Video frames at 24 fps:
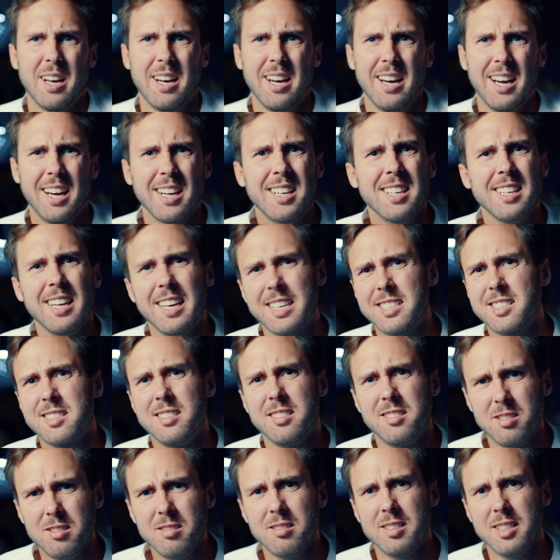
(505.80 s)
I can actually
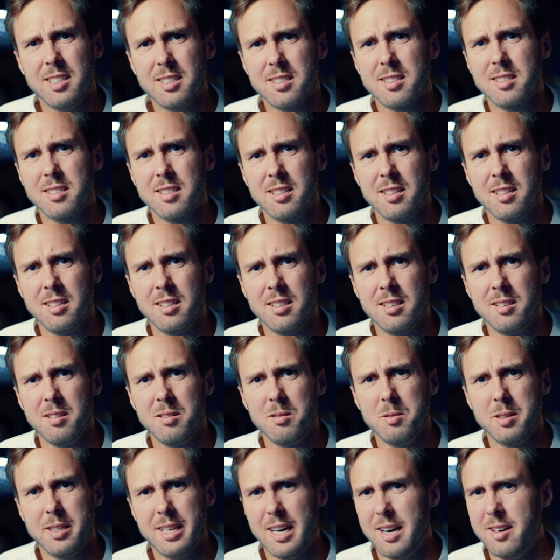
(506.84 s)
do this
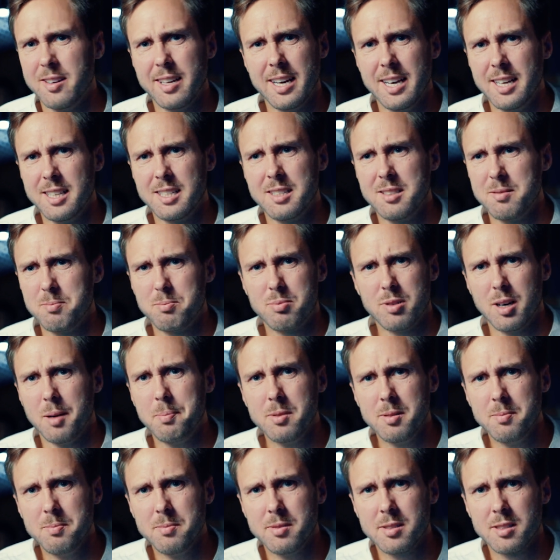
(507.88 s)
without any
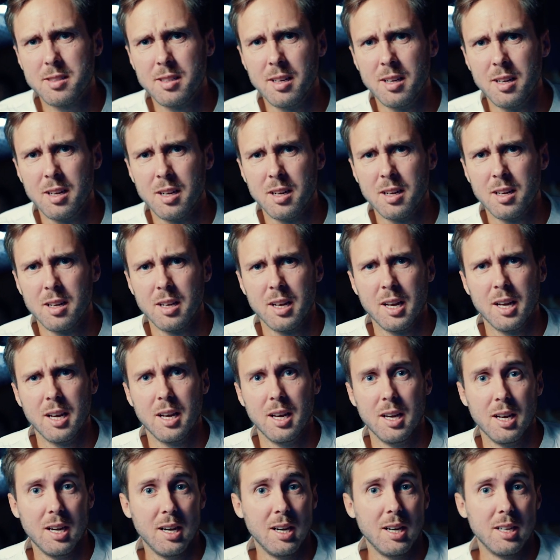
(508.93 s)
problems.
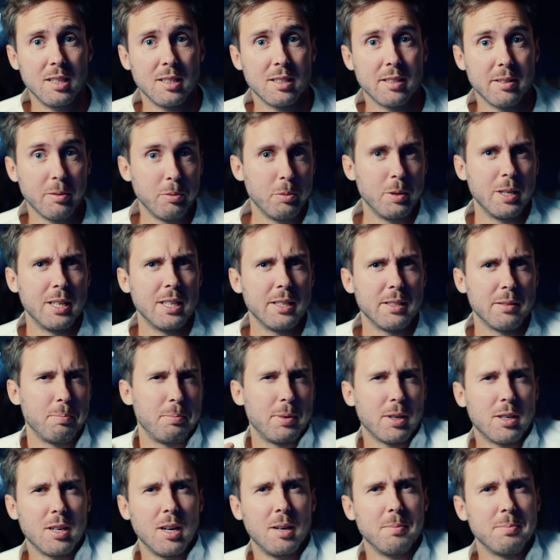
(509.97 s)
And when it
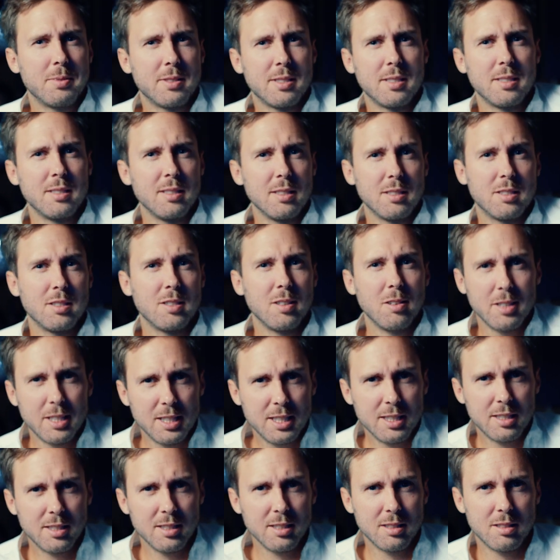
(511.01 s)
becomes so
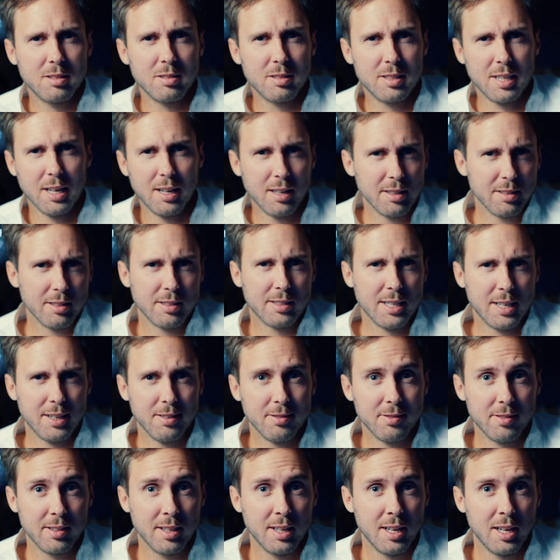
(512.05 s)
easy to tell
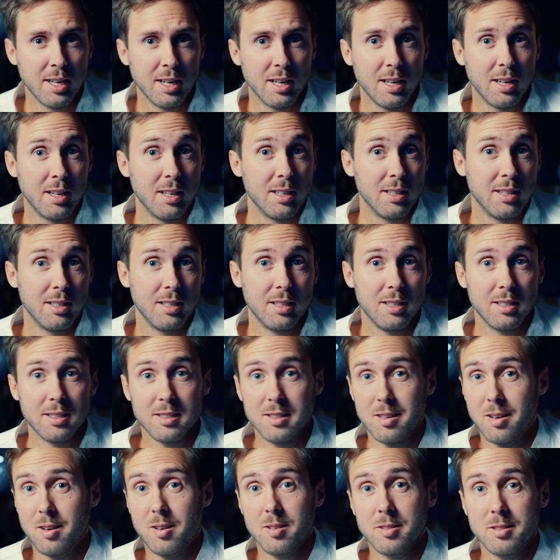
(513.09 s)
yourself, then it
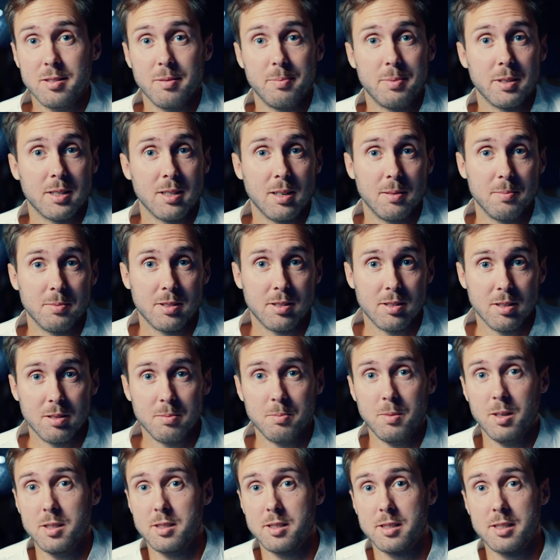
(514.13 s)
also becomes so
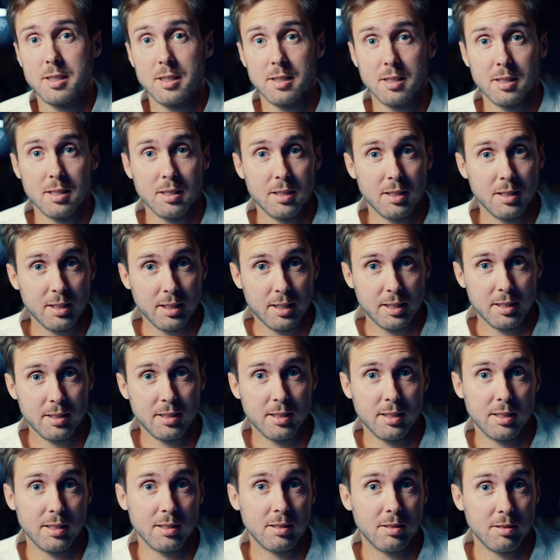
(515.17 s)
much
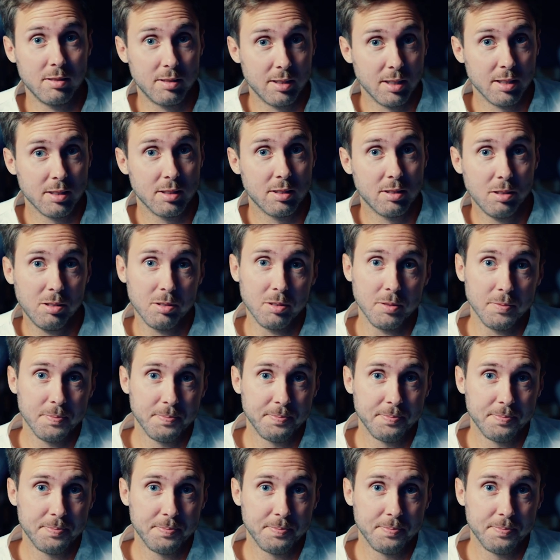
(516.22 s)
easier to just do.